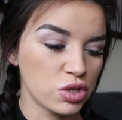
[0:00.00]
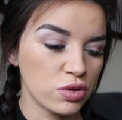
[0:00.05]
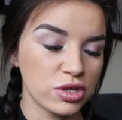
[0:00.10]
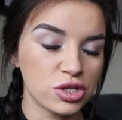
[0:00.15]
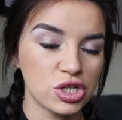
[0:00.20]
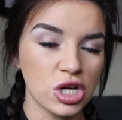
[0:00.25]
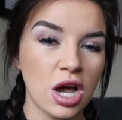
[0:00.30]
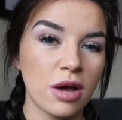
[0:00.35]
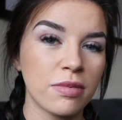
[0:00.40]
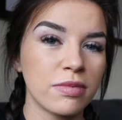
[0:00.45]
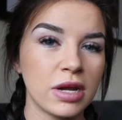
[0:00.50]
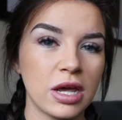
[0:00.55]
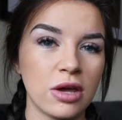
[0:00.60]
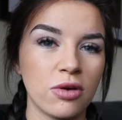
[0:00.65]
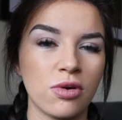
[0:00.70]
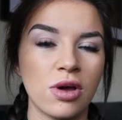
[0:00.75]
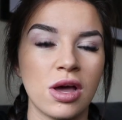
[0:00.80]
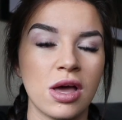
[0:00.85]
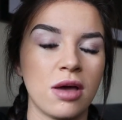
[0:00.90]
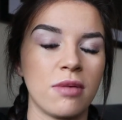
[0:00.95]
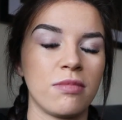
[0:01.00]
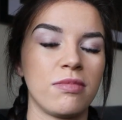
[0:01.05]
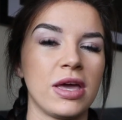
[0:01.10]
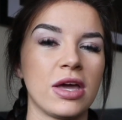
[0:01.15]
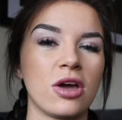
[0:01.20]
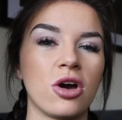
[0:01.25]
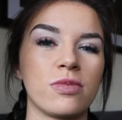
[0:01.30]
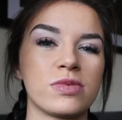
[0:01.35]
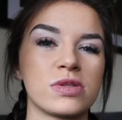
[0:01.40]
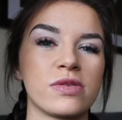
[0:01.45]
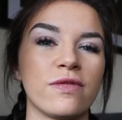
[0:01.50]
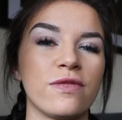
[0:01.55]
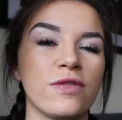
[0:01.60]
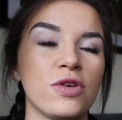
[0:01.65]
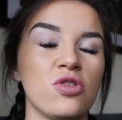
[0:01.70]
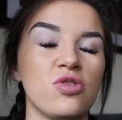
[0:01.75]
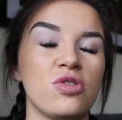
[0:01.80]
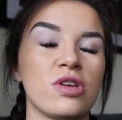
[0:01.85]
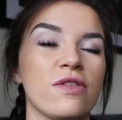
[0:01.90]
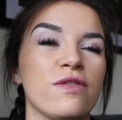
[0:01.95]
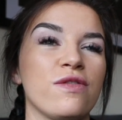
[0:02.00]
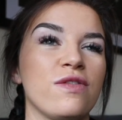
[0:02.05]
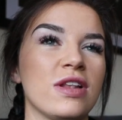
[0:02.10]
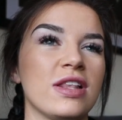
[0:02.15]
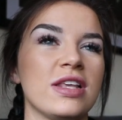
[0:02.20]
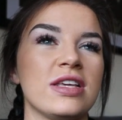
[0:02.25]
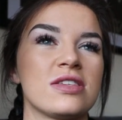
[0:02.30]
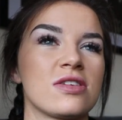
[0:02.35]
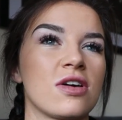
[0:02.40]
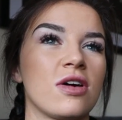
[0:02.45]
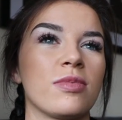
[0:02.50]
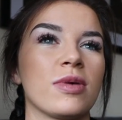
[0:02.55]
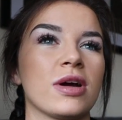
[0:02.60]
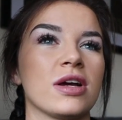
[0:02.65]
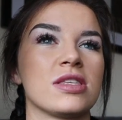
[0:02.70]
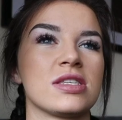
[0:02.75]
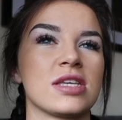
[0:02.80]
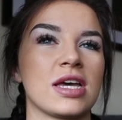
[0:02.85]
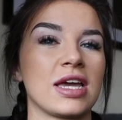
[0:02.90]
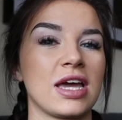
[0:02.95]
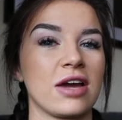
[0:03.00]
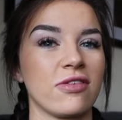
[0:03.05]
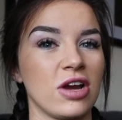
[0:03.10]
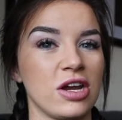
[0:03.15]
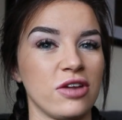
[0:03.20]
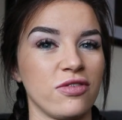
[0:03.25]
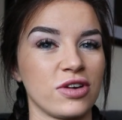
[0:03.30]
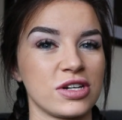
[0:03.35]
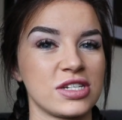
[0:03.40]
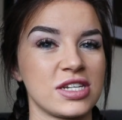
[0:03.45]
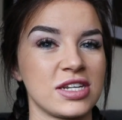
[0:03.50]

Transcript: to the shop now, pick up up some food and fill these cupboards and get ready for